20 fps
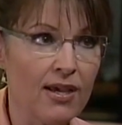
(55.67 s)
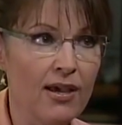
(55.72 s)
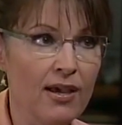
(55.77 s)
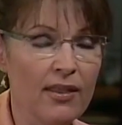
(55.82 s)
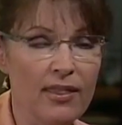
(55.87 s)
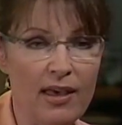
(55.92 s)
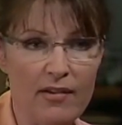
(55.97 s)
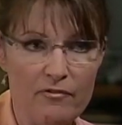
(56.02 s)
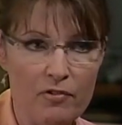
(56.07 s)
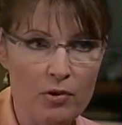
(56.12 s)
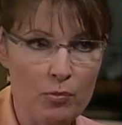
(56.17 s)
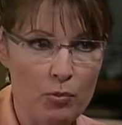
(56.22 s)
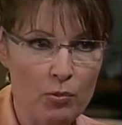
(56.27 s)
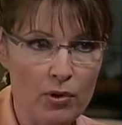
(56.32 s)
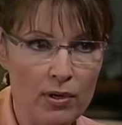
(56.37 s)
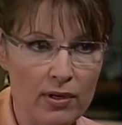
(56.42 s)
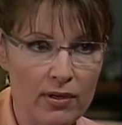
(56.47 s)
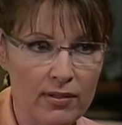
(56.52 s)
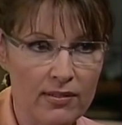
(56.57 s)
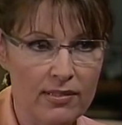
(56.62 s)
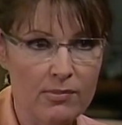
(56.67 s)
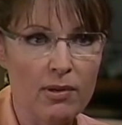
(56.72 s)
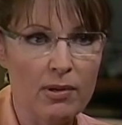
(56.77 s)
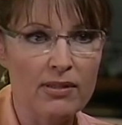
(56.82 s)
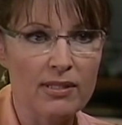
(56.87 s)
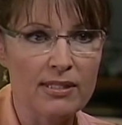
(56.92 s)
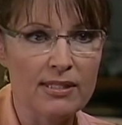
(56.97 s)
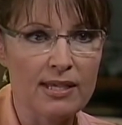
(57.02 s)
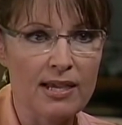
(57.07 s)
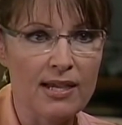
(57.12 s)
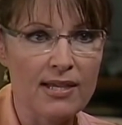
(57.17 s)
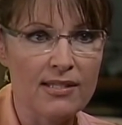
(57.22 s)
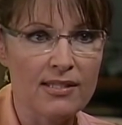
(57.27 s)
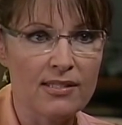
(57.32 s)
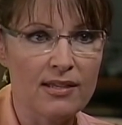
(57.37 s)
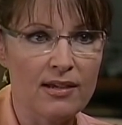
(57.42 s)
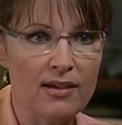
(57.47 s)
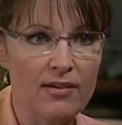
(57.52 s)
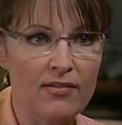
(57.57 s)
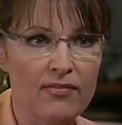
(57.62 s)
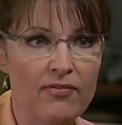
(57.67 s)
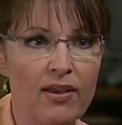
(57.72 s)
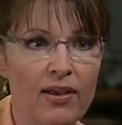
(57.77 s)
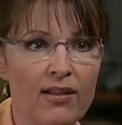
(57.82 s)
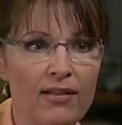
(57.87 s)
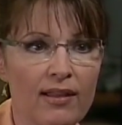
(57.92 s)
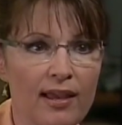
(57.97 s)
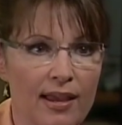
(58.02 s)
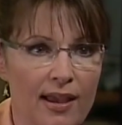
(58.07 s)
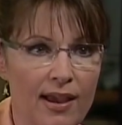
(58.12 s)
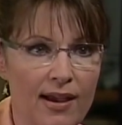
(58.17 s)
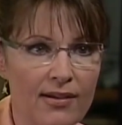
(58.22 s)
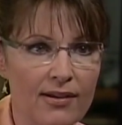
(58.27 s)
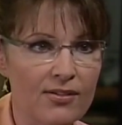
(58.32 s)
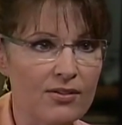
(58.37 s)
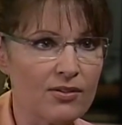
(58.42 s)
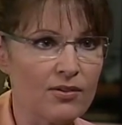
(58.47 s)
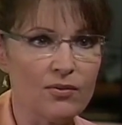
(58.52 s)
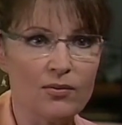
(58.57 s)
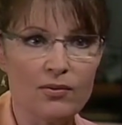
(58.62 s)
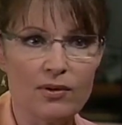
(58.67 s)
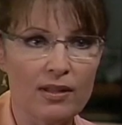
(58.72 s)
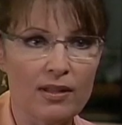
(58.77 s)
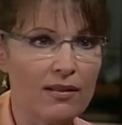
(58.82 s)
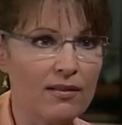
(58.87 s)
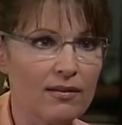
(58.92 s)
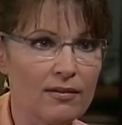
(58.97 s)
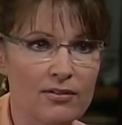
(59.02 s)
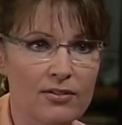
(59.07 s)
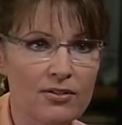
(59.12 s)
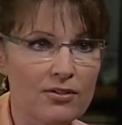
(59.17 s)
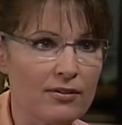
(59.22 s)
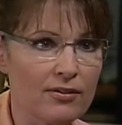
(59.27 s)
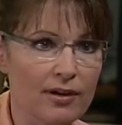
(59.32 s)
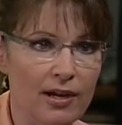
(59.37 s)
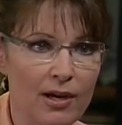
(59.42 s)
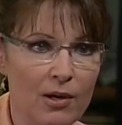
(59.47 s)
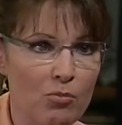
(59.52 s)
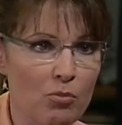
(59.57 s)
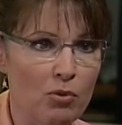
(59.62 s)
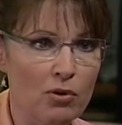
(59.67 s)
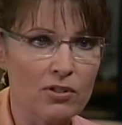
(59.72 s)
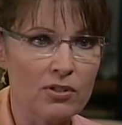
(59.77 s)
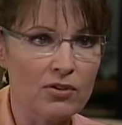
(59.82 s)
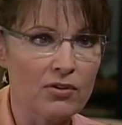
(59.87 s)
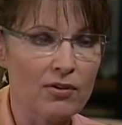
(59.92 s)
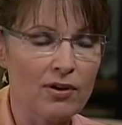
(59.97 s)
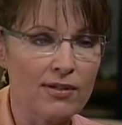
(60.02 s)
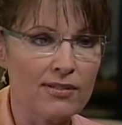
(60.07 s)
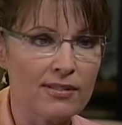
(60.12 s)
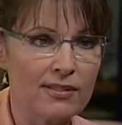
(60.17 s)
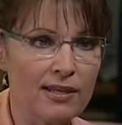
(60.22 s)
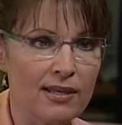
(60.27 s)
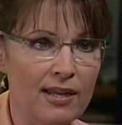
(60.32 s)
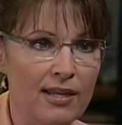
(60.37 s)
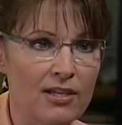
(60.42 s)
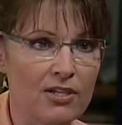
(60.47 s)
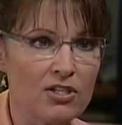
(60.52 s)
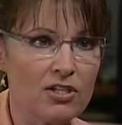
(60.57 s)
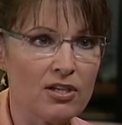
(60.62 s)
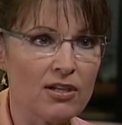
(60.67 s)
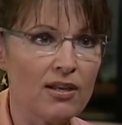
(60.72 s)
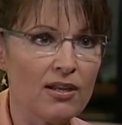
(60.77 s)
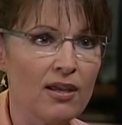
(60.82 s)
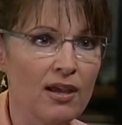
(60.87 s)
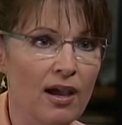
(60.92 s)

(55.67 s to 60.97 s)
That footprint, it's about the size of LAX, or one of the larger airports across the nation.